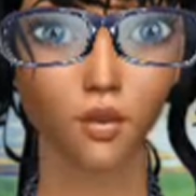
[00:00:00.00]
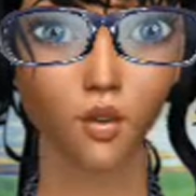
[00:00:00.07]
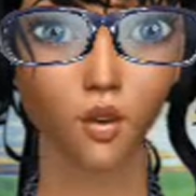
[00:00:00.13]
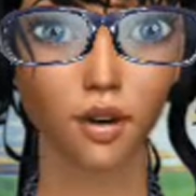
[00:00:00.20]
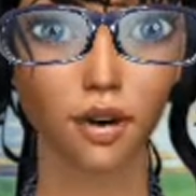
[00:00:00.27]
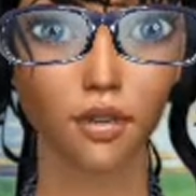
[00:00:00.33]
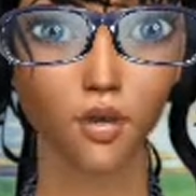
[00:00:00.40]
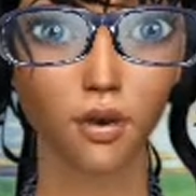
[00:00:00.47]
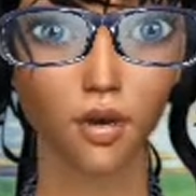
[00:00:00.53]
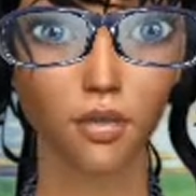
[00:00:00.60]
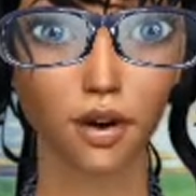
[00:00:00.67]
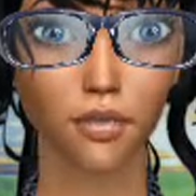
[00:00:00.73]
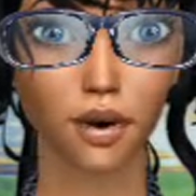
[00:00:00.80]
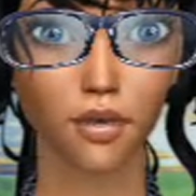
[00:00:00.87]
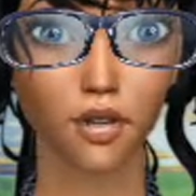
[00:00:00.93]
Side
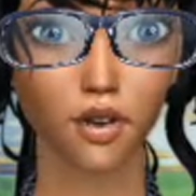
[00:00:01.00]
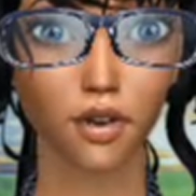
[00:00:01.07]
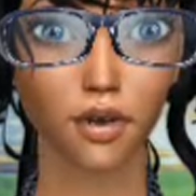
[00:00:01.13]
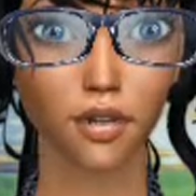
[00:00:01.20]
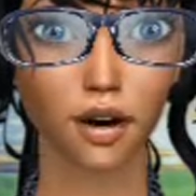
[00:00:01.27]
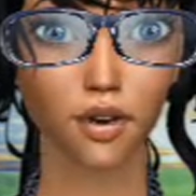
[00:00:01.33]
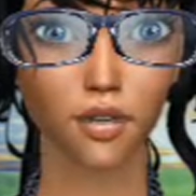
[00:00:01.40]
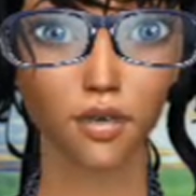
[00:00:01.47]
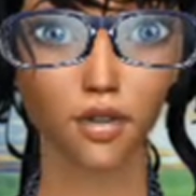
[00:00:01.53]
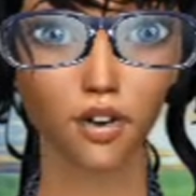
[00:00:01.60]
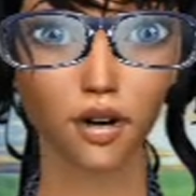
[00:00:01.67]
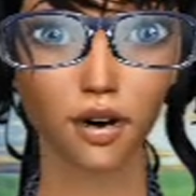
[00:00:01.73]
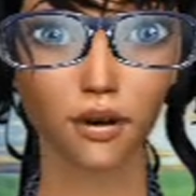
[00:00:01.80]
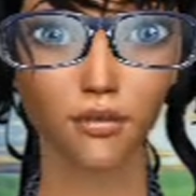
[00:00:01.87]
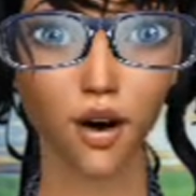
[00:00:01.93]
crunch The next two stomach
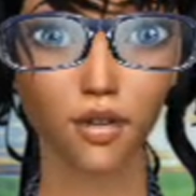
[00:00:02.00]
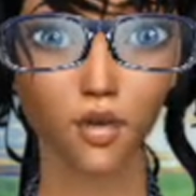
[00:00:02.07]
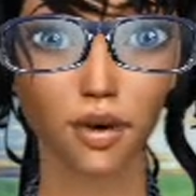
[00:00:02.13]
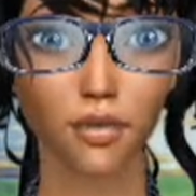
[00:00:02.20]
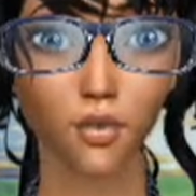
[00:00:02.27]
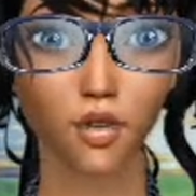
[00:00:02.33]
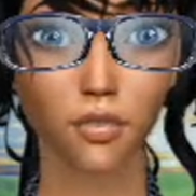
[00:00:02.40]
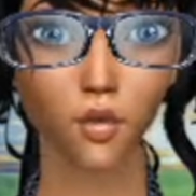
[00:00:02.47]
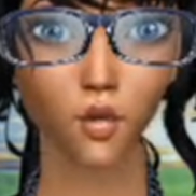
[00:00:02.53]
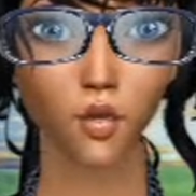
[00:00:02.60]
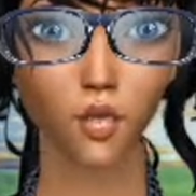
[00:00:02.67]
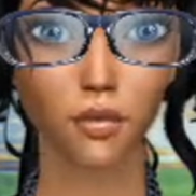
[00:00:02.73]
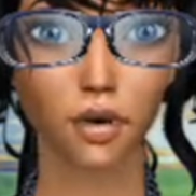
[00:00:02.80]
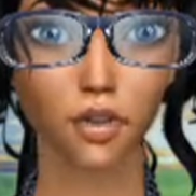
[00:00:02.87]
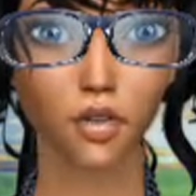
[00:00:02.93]
exercises
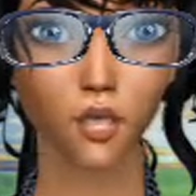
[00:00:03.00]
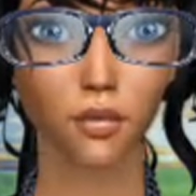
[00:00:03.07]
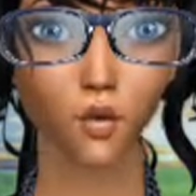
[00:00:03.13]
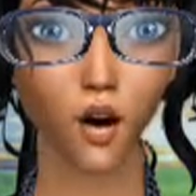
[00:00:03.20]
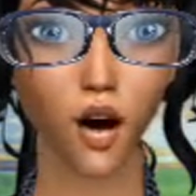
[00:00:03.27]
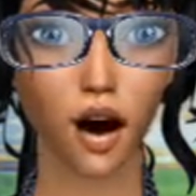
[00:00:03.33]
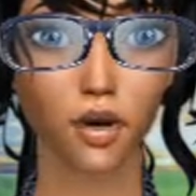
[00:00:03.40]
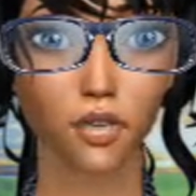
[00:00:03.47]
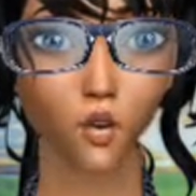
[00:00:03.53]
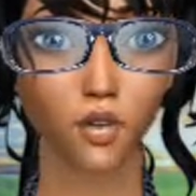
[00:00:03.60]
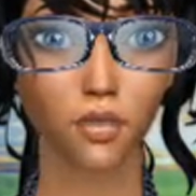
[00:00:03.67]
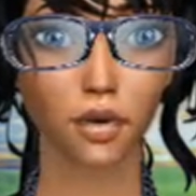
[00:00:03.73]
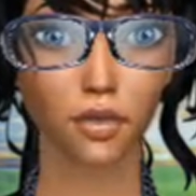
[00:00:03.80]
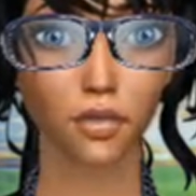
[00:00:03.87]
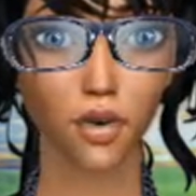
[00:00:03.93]
require you to get off
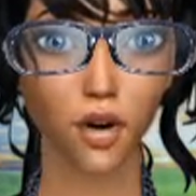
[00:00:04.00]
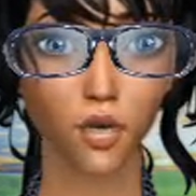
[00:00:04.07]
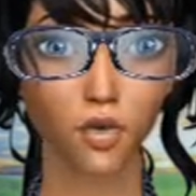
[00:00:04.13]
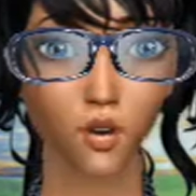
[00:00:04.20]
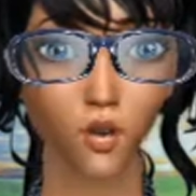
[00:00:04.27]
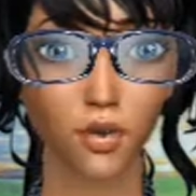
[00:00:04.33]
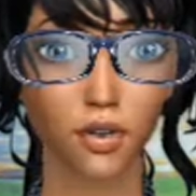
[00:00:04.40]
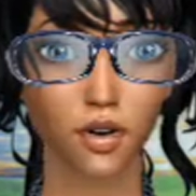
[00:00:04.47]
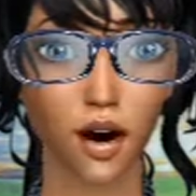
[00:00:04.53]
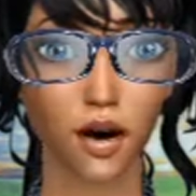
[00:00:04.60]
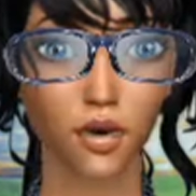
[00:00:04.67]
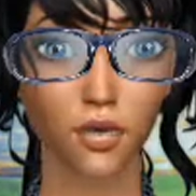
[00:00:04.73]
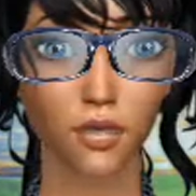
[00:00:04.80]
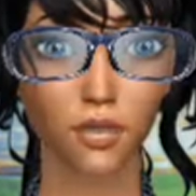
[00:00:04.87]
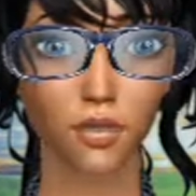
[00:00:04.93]
your feet and lie
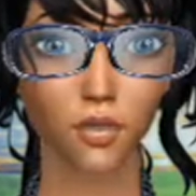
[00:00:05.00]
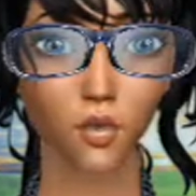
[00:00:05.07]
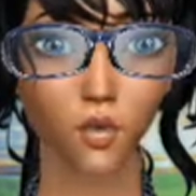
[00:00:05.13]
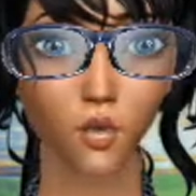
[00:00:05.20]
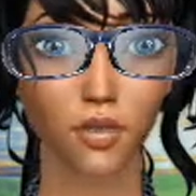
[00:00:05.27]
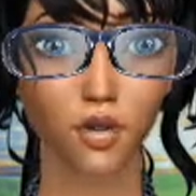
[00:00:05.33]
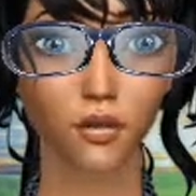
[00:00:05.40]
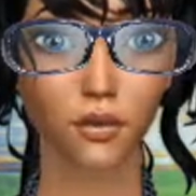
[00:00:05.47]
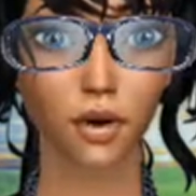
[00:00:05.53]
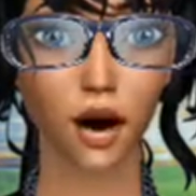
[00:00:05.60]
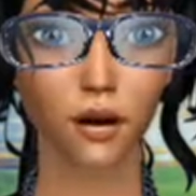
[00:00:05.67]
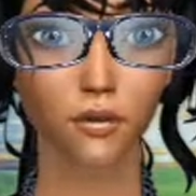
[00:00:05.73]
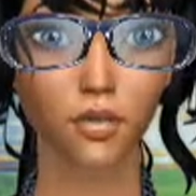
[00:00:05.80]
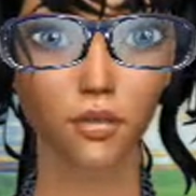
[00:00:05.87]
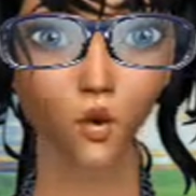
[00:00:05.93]
down,
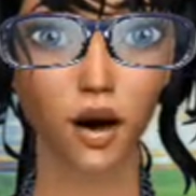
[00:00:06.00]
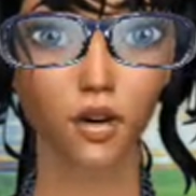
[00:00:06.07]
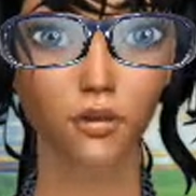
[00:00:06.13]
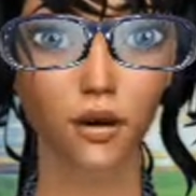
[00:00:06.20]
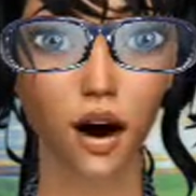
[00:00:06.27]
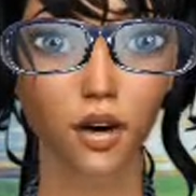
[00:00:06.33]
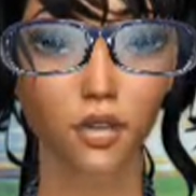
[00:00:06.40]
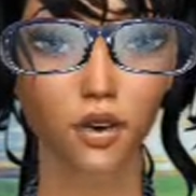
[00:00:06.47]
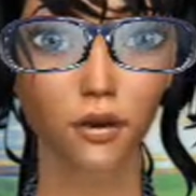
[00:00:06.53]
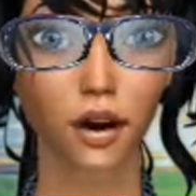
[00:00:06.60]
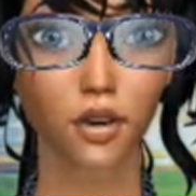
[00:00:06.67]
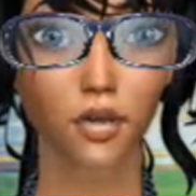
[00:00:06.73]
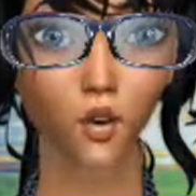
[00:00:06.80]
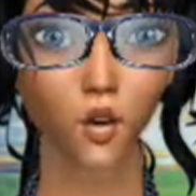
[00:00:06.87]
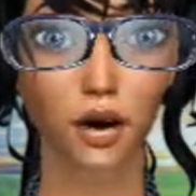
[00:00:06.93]
preferably on the floor or
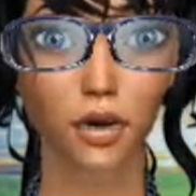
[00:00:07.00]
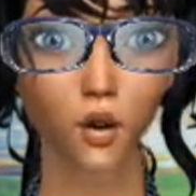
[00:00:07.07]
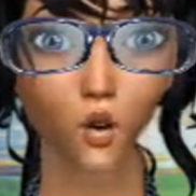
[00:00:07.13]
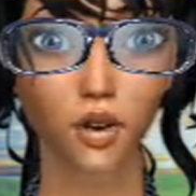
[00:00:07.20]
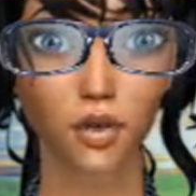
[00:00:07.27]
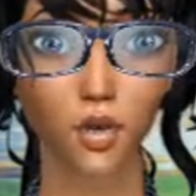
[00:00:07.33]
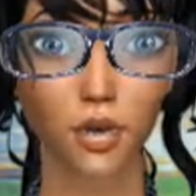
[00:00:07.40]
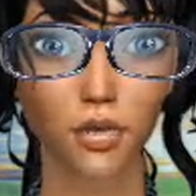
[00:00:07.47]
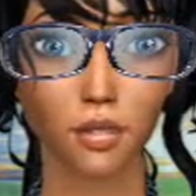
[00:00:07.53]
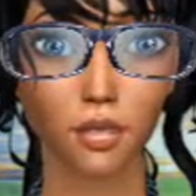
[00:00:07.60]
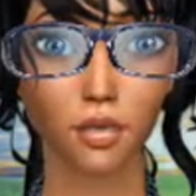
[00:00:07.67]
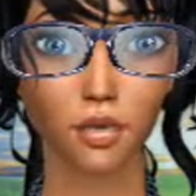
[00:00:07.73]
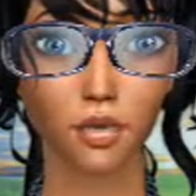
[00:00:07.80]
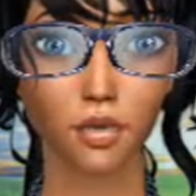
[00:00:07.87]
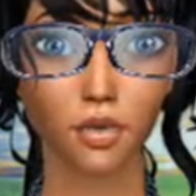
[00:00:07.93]
other flat surface.
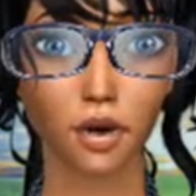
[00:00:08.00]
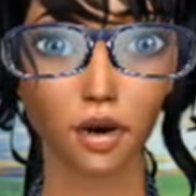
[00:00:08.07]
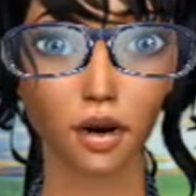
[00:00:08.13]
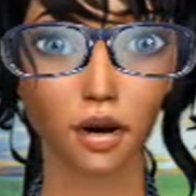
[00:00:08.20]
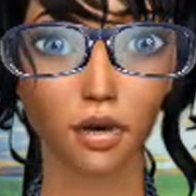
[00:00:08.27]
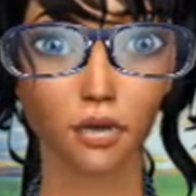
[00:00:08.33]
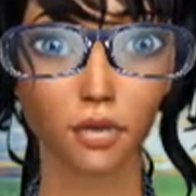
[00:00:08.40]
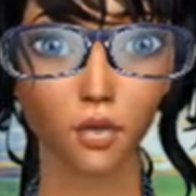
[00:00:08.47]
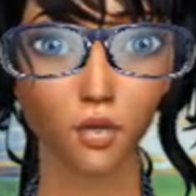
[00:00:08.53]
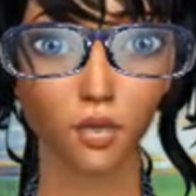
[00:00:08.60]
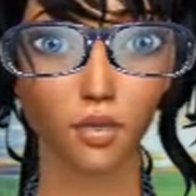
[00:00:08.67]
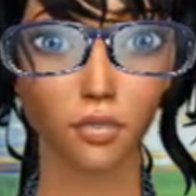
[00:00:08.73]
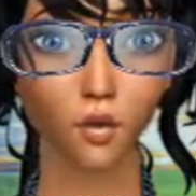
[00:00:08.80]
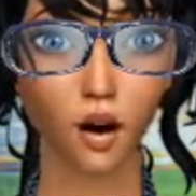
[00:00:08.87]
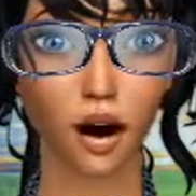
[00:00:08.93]
Use a
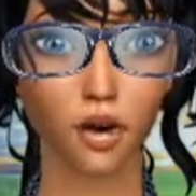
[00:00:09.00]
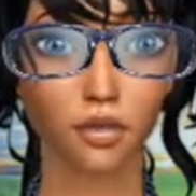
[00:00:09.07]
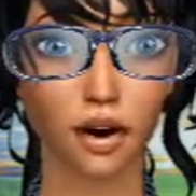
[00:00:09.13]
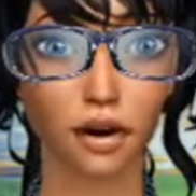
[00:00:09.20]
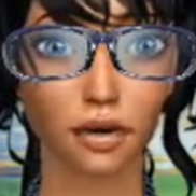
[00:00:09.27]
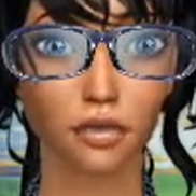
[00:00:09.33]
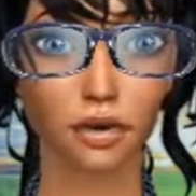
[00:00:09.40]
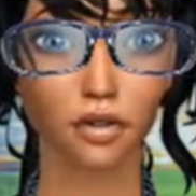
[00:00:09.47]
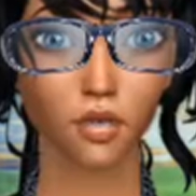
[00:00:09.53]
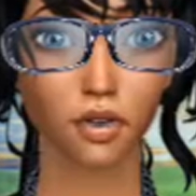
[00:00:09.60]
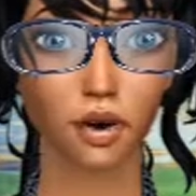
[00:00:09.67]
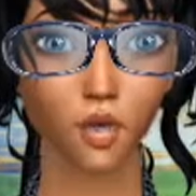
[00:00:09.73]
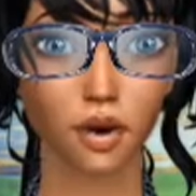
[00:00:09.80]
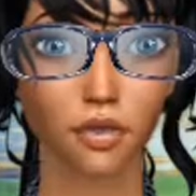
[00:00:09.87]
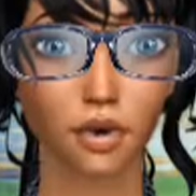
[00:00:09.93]
mat or towel as a
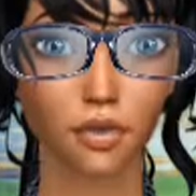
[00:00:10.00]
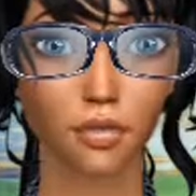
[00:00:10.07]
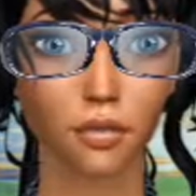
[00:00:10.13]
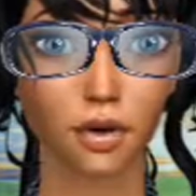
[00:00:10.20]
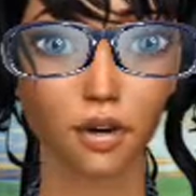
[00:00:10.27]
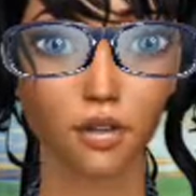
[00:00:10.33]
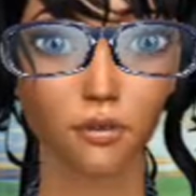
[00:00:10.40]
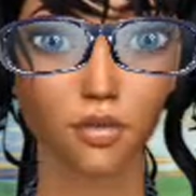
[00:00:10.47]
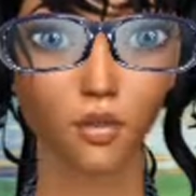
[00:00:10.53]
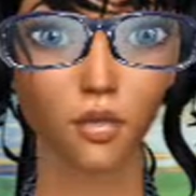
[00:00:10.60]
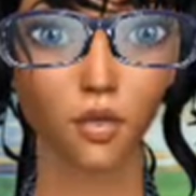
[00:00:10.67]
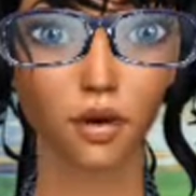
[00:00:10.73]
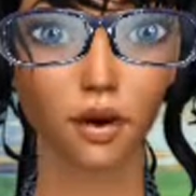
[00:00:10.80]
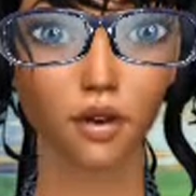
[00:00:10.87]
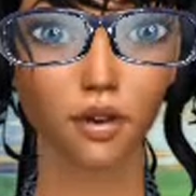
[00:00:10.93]
cushion if you have a
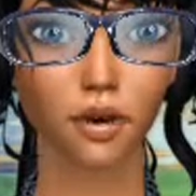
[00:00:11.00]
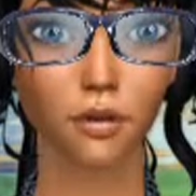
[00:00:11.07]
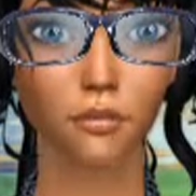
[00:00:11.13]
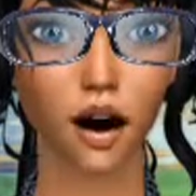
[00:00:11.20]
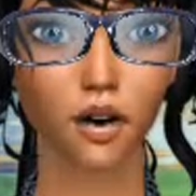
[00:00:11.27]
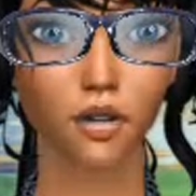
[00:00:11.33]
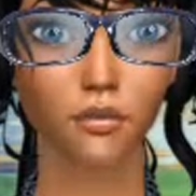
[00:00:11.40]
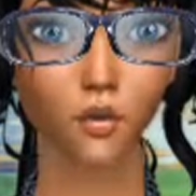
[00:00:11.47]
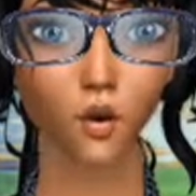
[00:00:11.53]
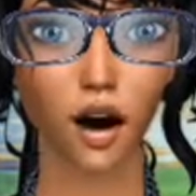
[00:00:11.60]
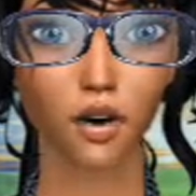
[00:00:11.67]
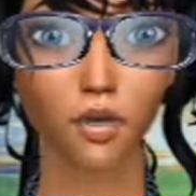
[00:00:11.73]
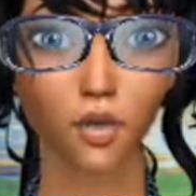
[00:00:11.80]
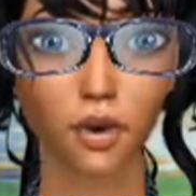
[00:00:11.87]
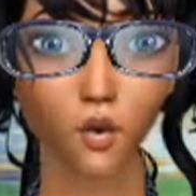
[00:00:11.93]
particularly hard
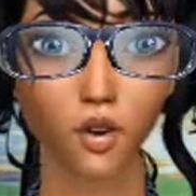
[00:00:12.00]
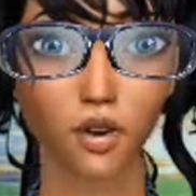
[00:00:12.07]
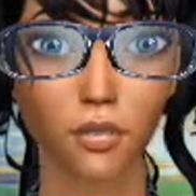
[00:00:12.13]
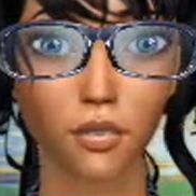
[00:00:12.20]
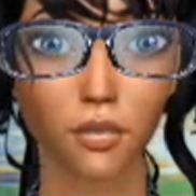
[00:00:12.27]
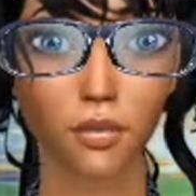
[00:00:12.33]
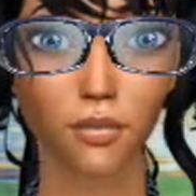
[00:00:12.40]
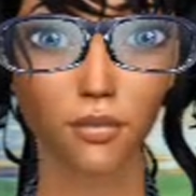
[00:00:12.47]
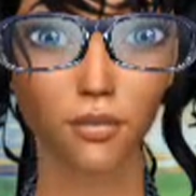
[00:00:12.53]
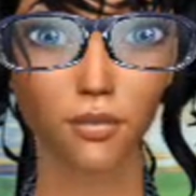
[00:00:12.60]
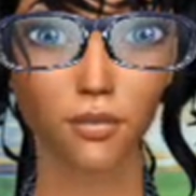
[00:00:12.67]
floor to work with.